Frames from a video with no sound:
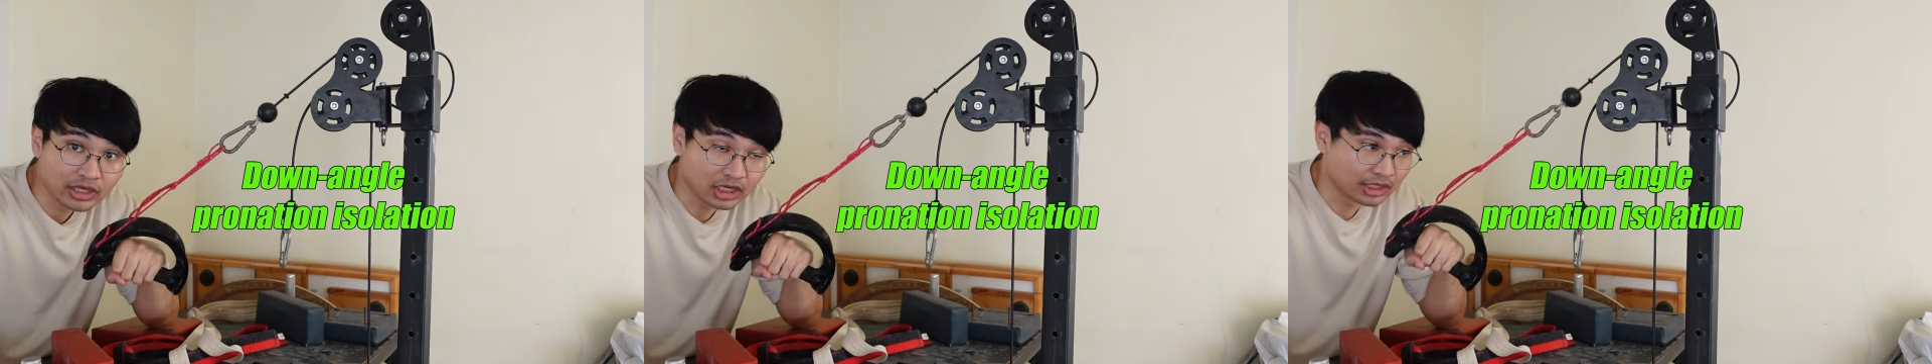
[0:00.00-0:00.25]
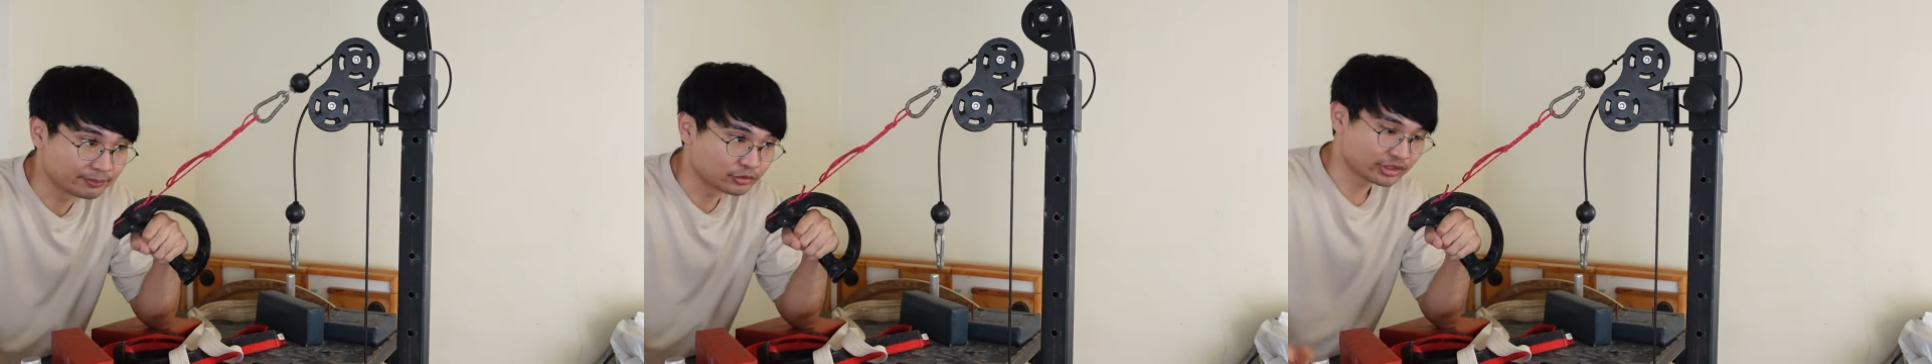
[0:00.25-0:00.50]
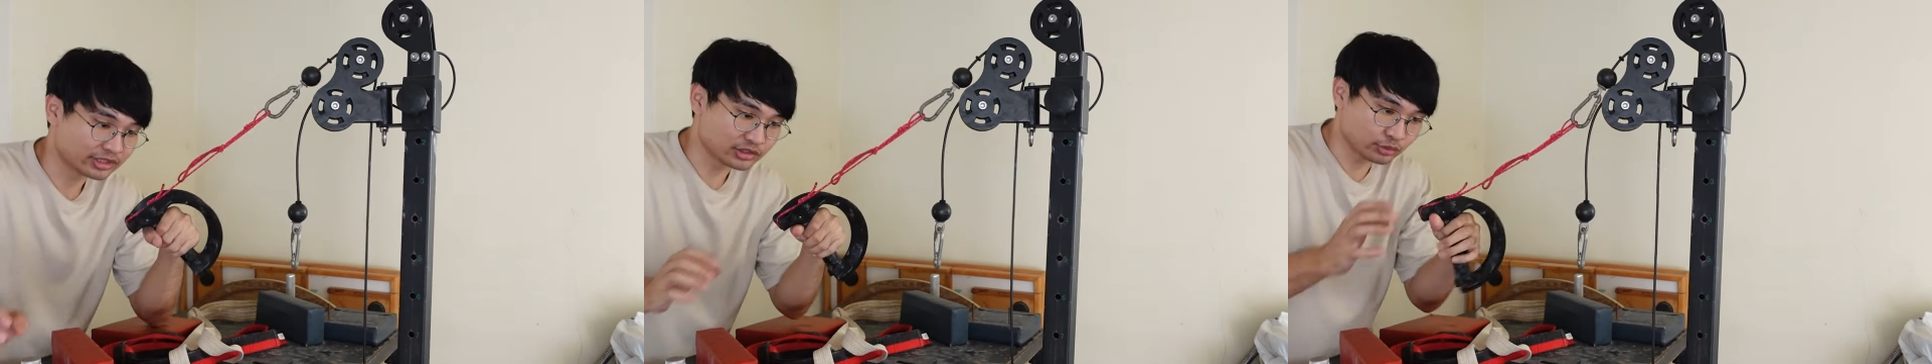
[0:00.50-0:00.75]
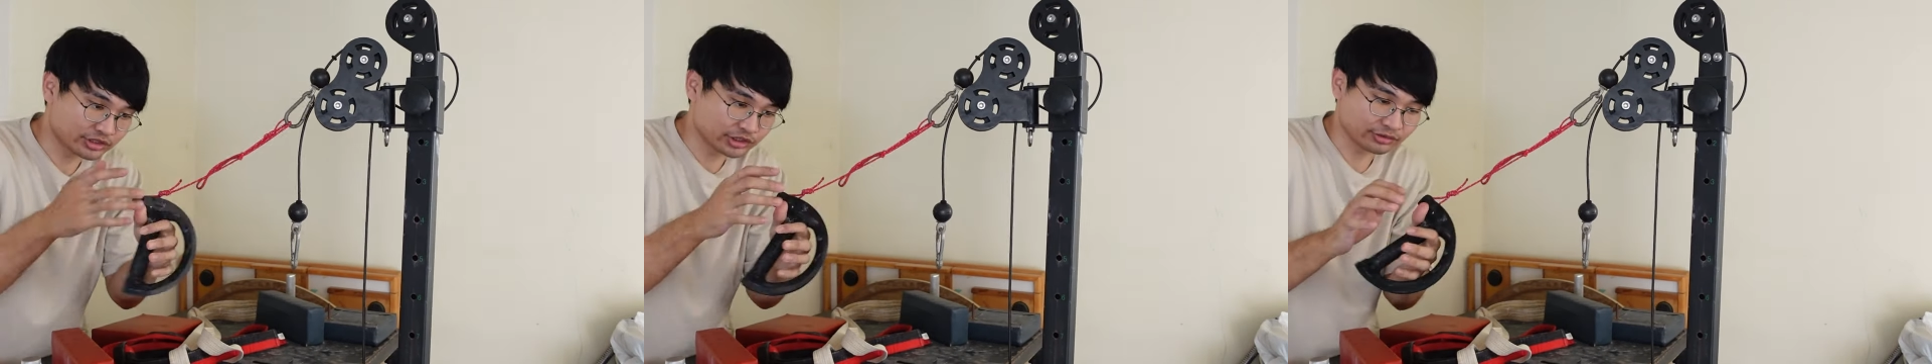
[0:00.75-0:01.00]
You can
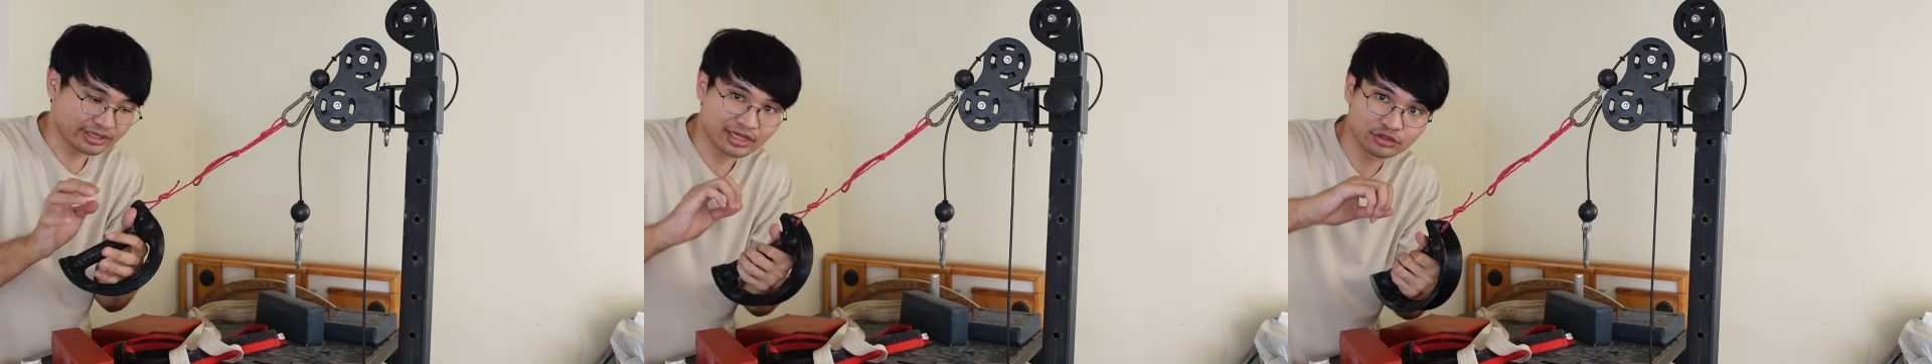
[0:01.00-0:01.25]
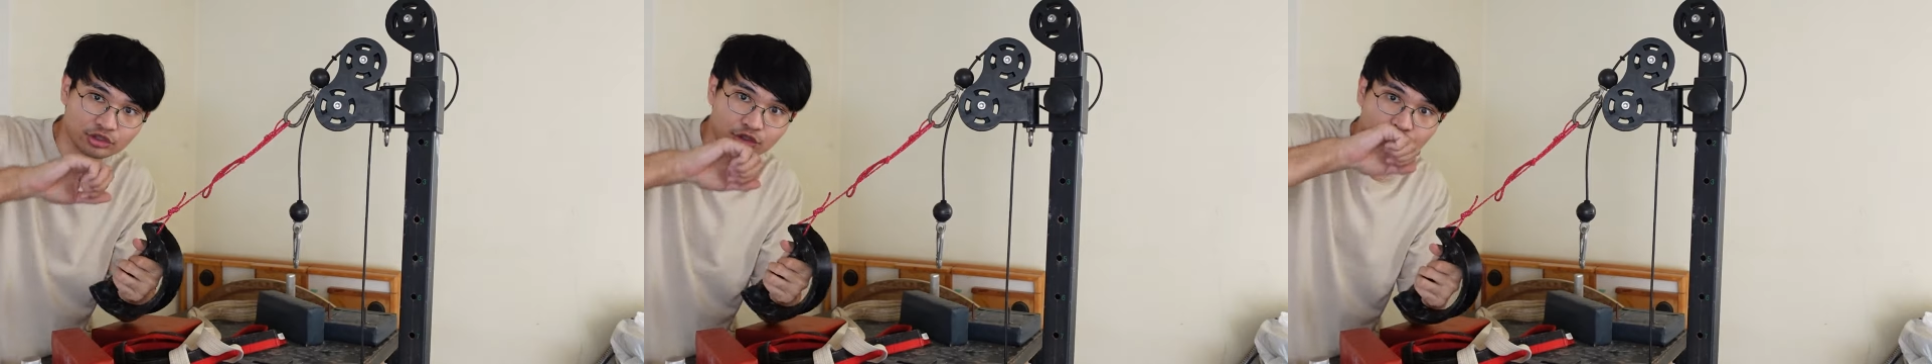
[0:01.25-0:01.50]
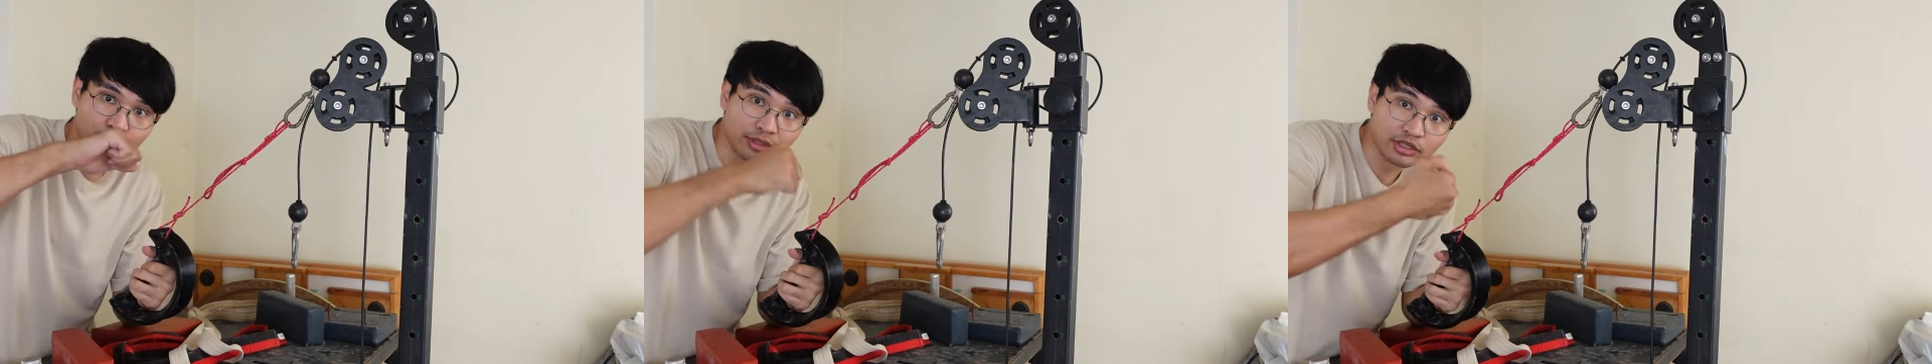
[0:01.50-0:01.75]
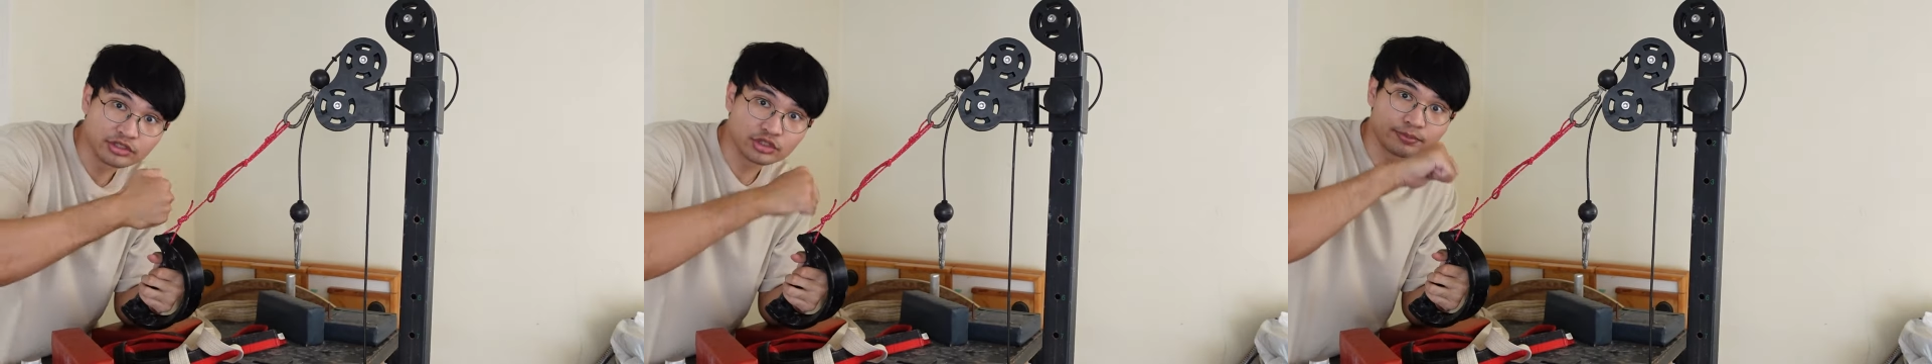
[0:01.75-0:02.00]
switch around to do
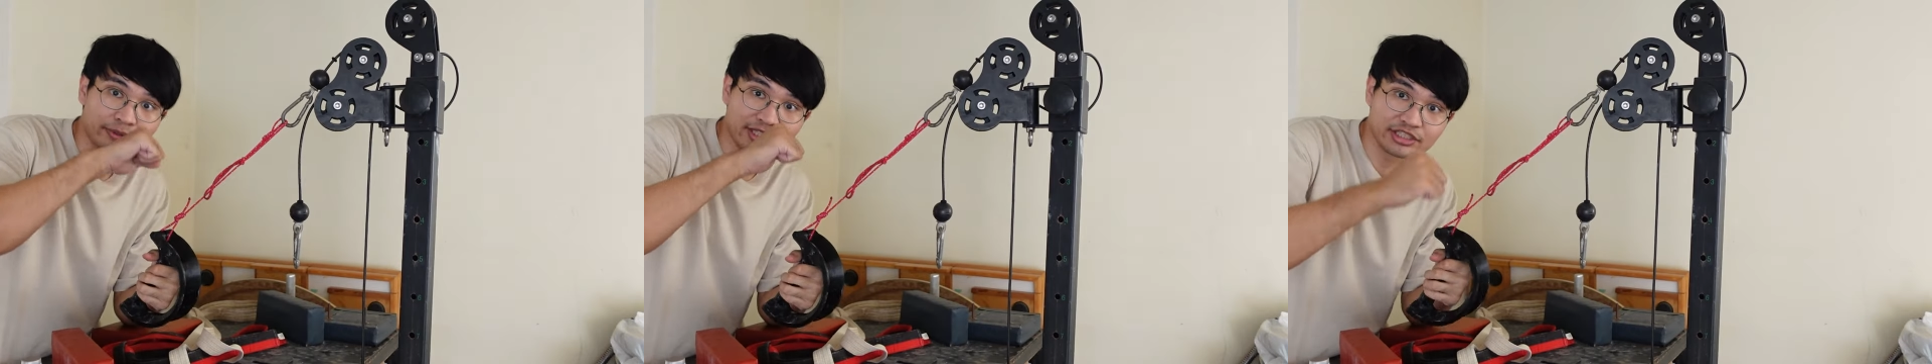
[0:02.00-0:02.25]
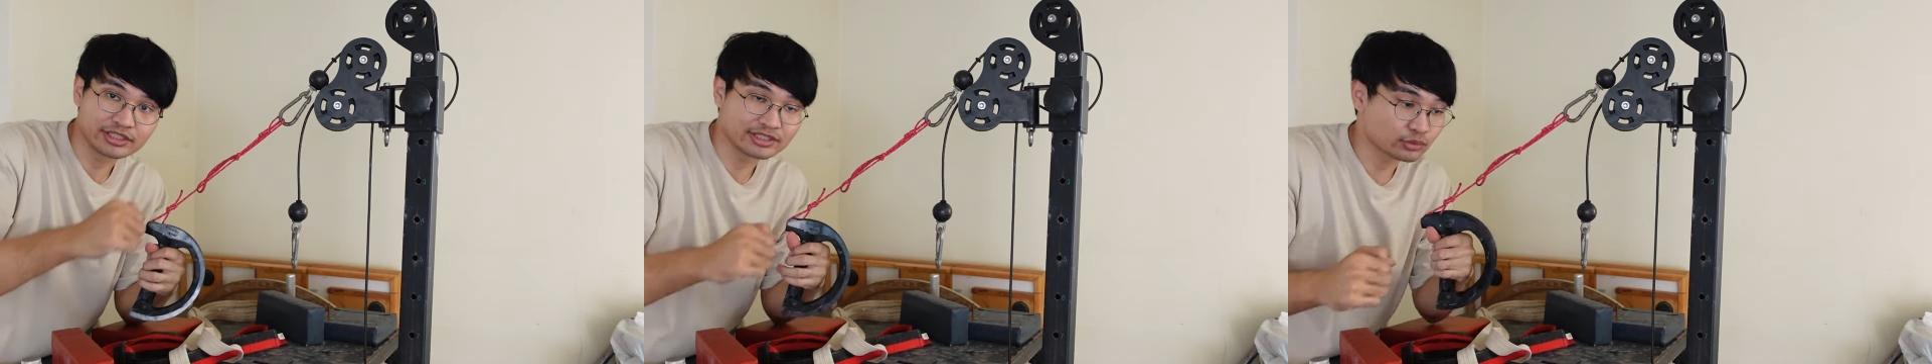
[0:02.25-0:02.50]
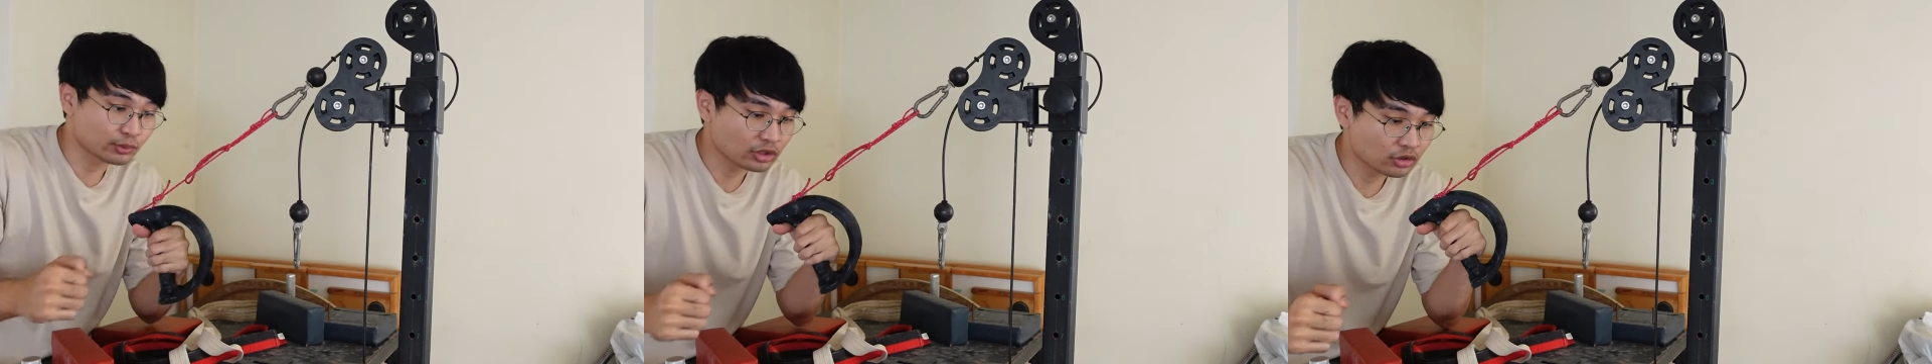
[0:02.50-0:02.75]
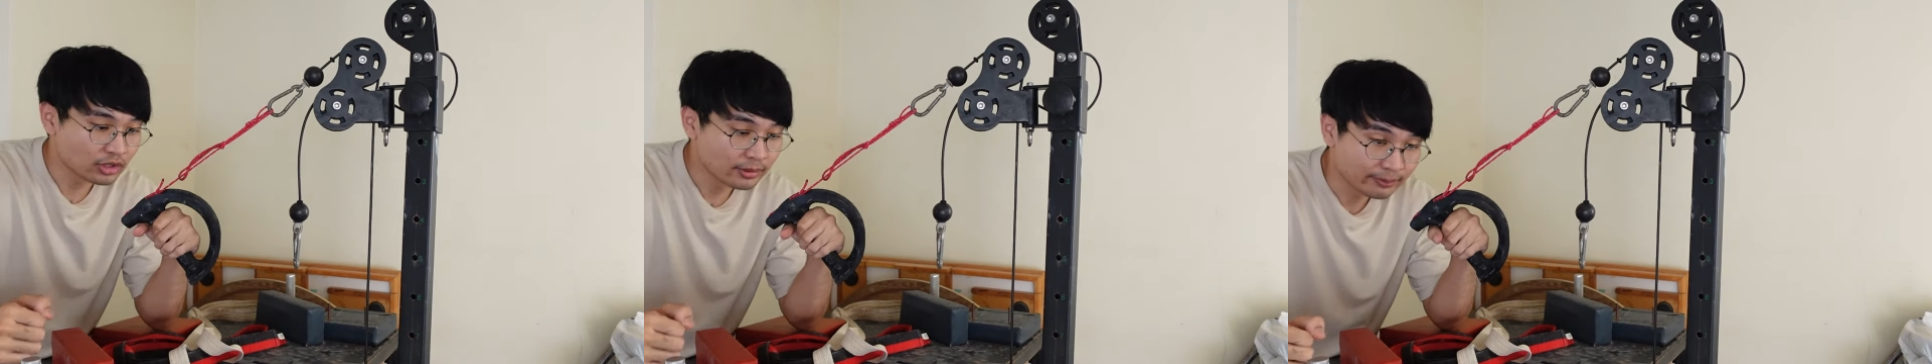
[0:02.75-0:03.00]
supination as well.